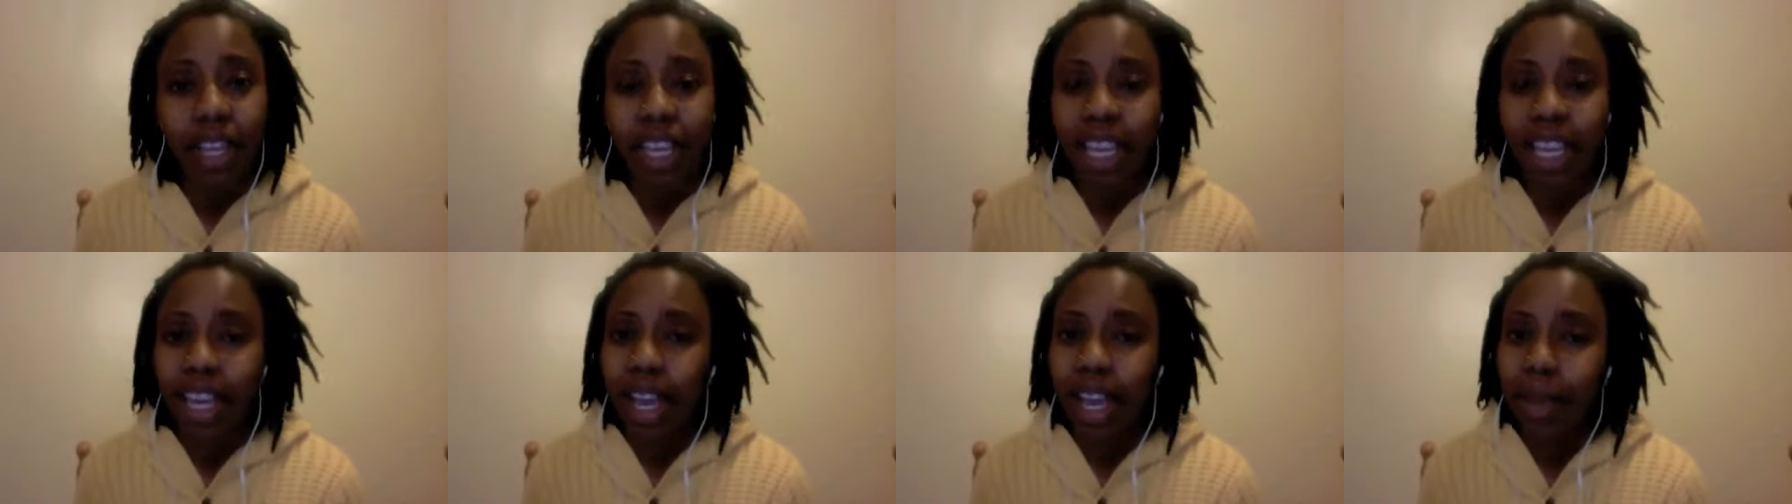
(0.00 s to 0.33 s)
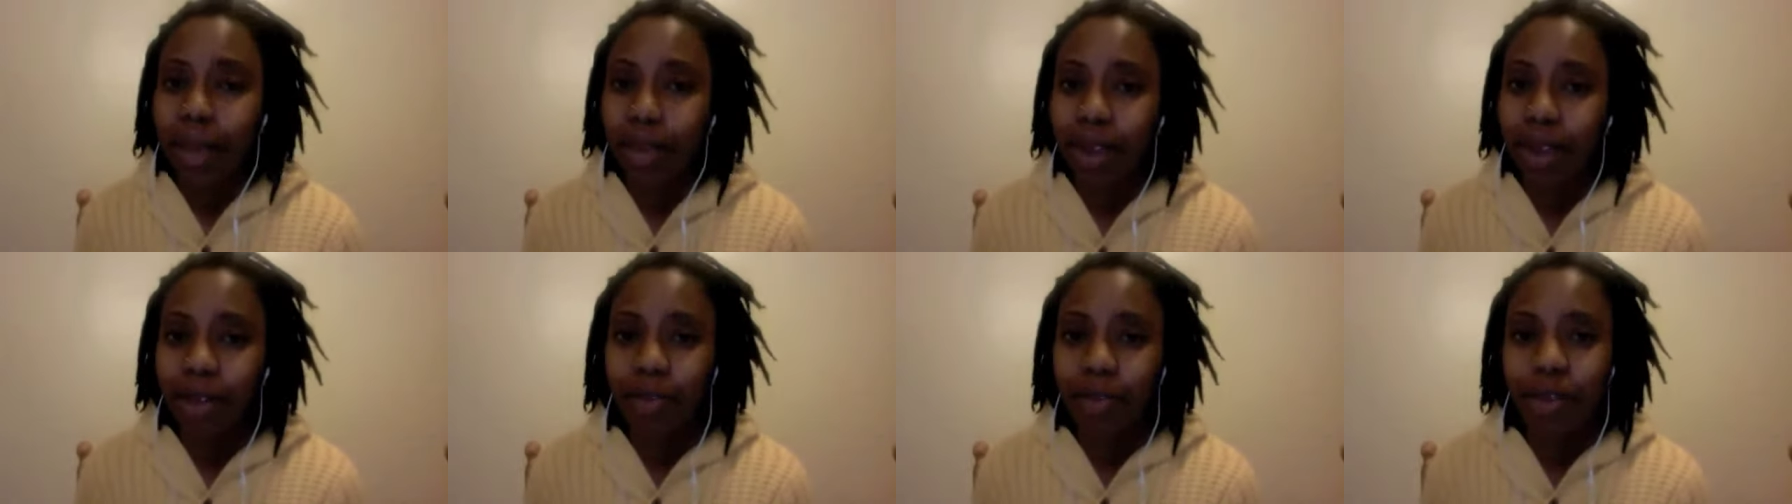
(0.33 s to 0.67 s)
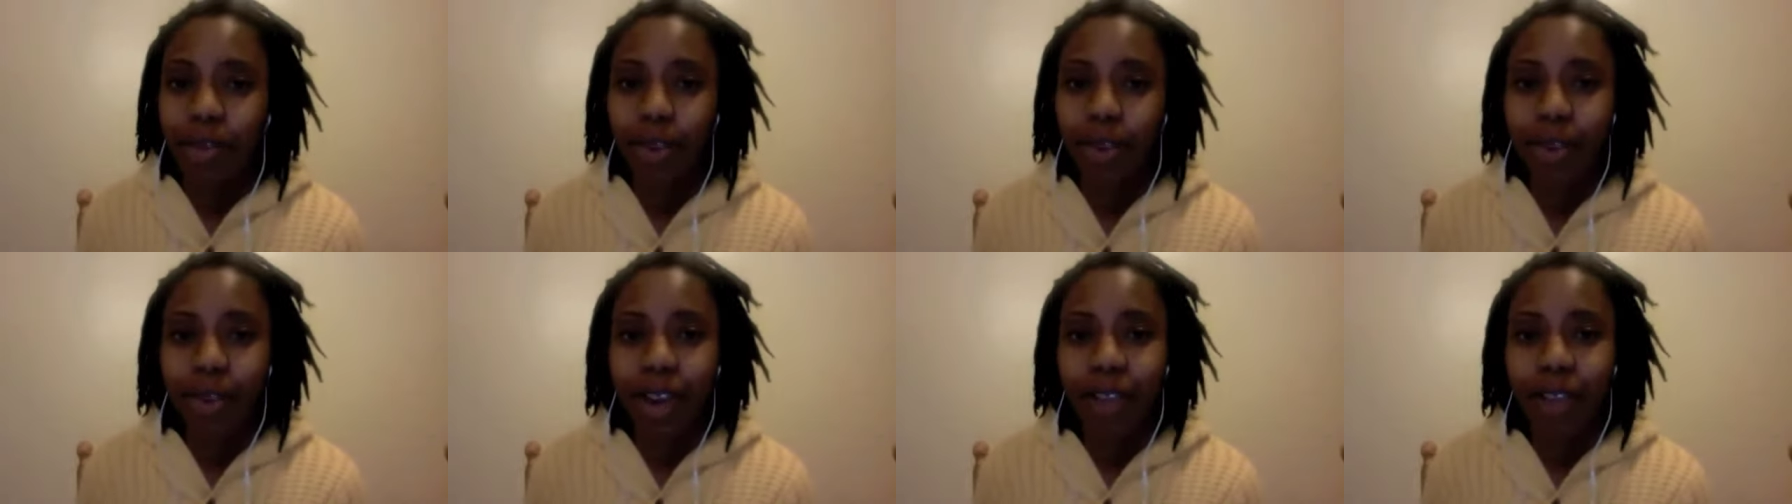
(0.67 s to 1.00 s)
and I'm here
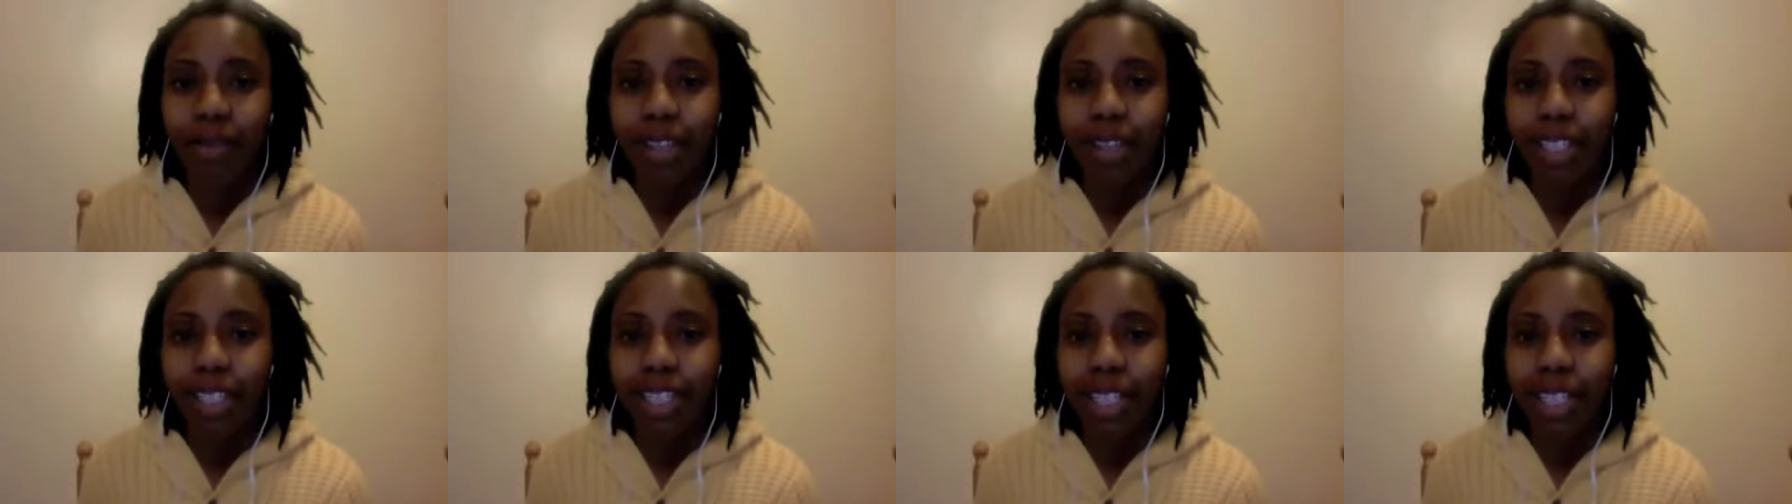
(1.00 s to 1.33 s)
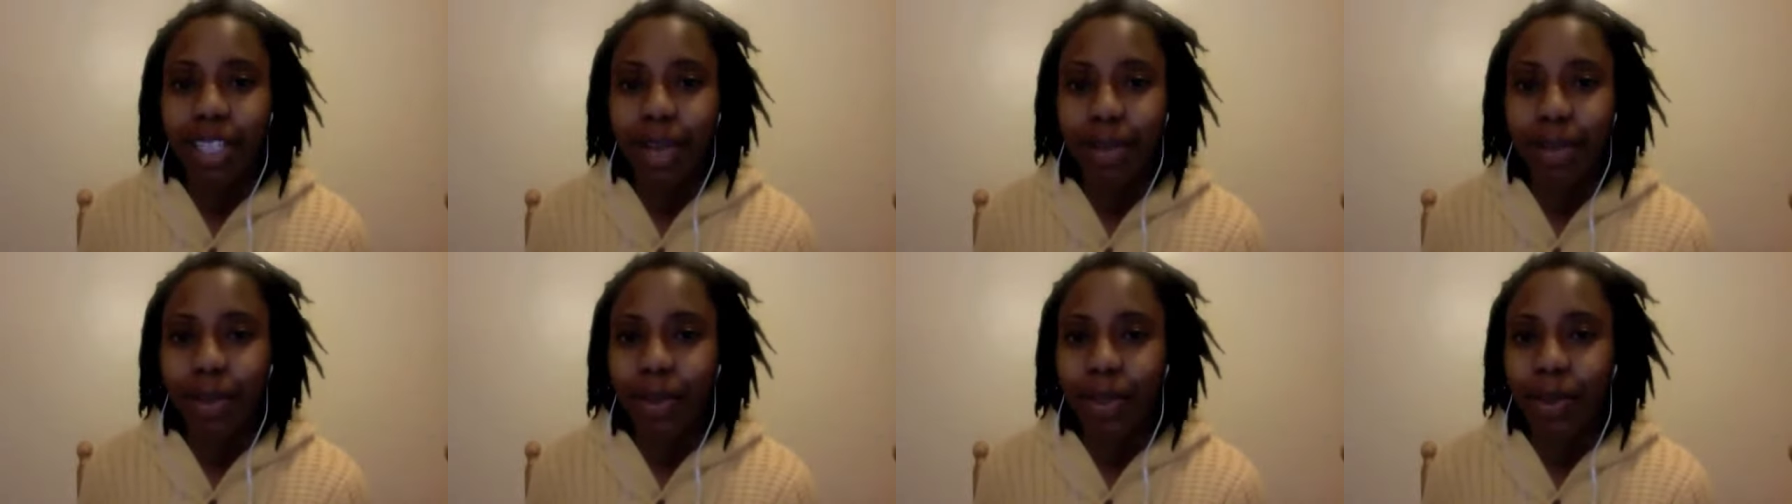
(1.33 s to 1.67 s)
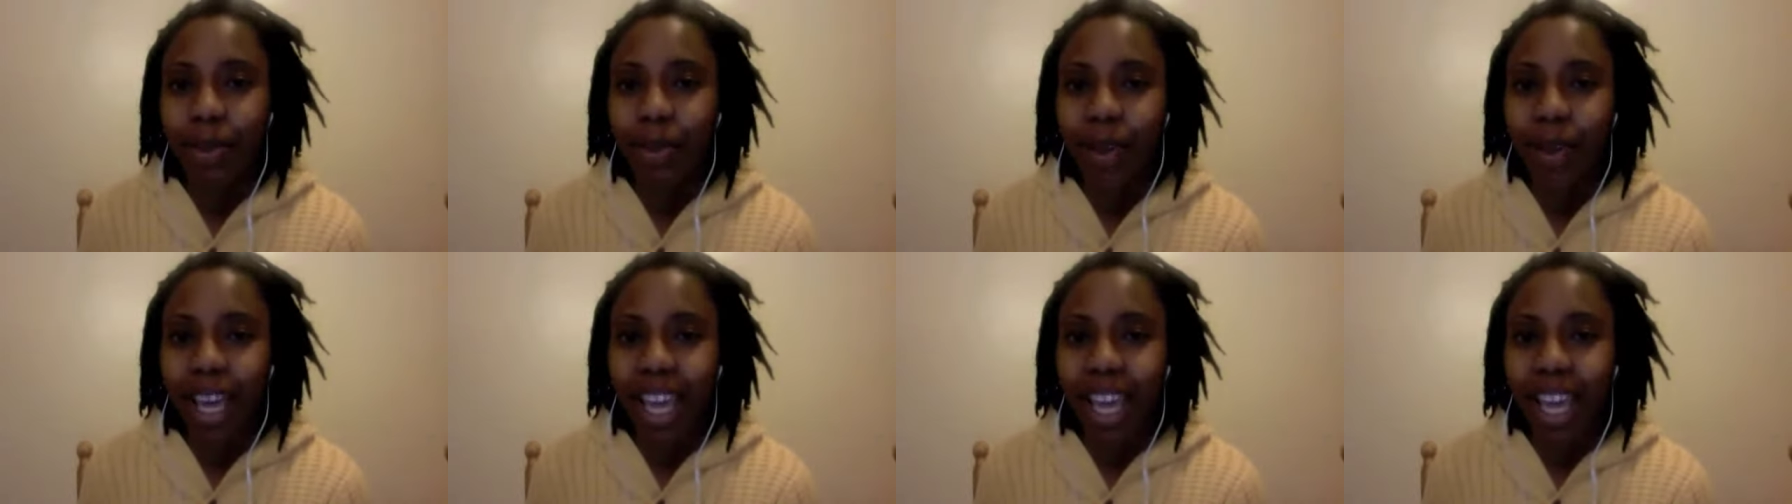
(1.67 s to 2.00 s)
for you every step of the
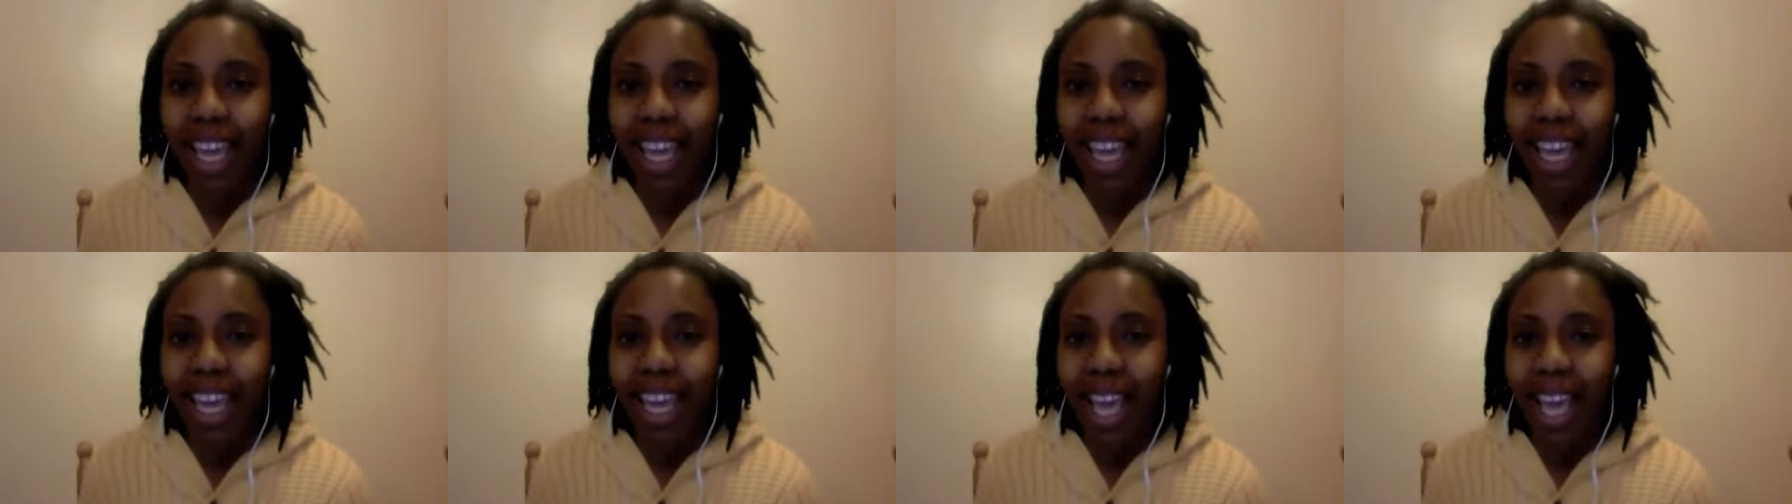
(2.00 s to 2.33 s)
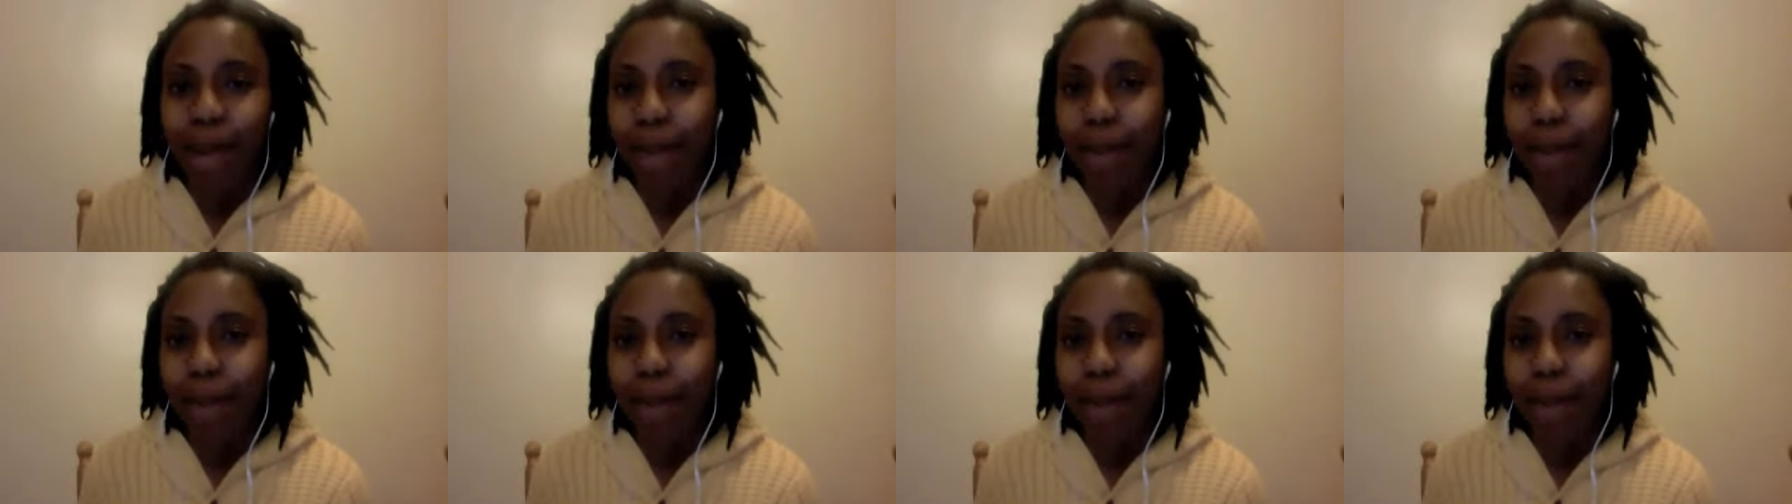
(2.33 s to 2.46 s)
way,